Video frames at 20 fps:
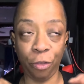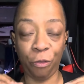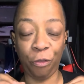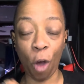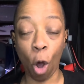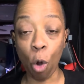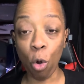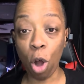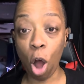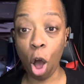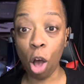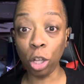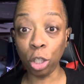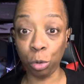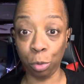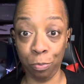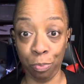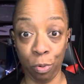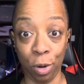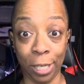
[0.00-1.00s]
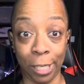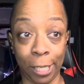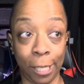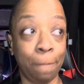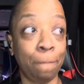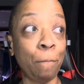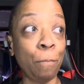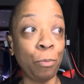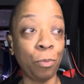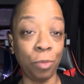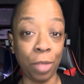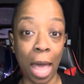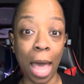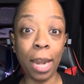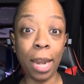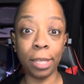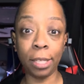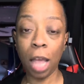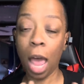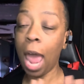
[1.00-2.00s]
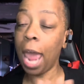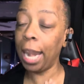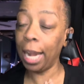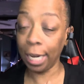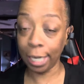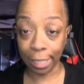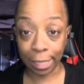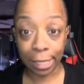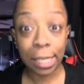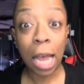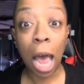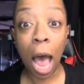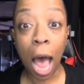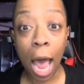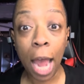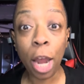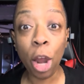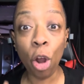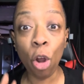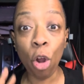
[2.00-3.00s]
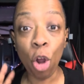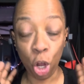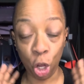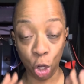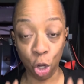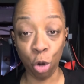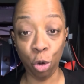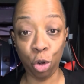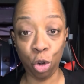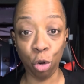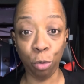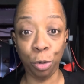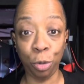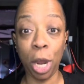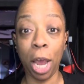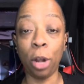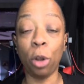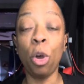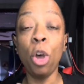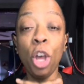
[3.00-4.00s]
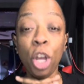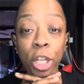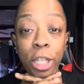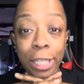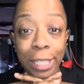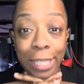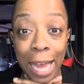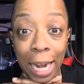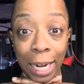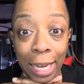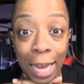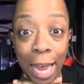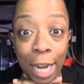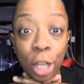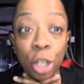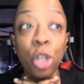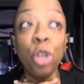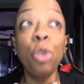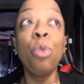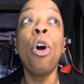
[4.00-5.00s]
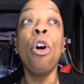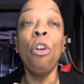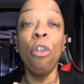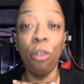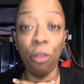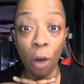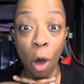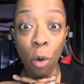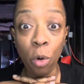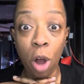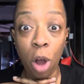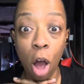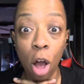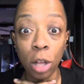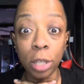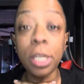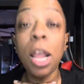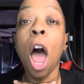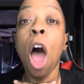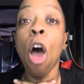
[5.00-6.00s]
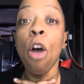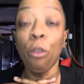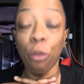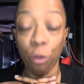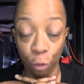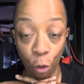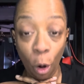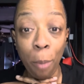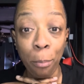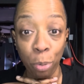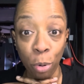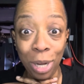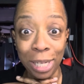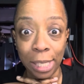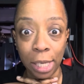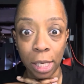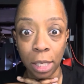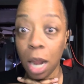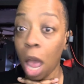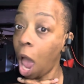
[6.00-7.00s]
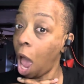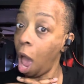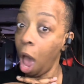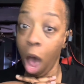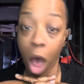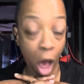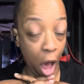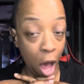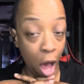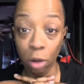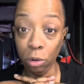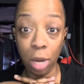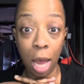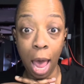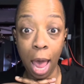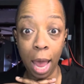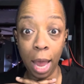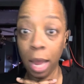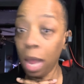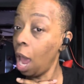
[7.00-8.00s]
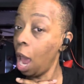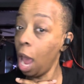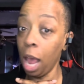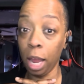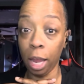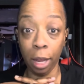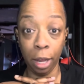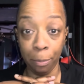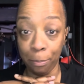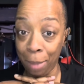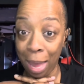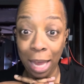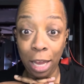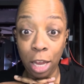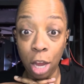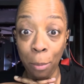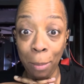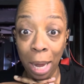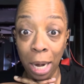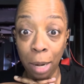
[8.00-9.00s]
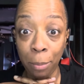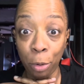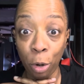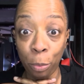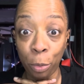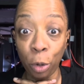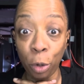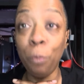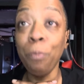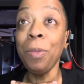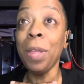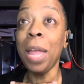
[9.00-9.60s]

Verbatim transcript: phone calls from prison, that is an entire YouTube channel dedicated to phone calls from prison. Okay, make your money, boo-boo.